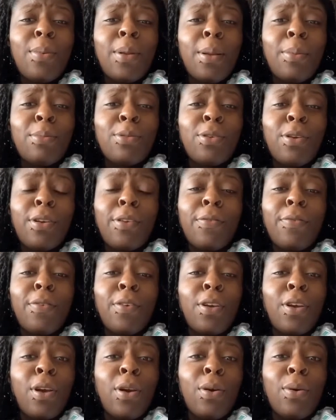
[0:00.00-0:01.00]
I'm trying to
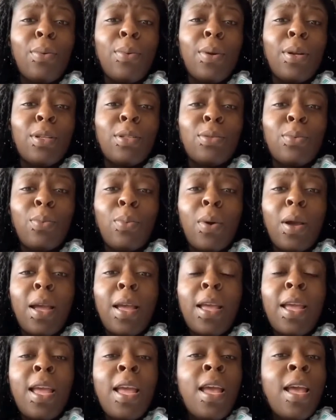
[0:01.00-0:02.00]
figure out what is what.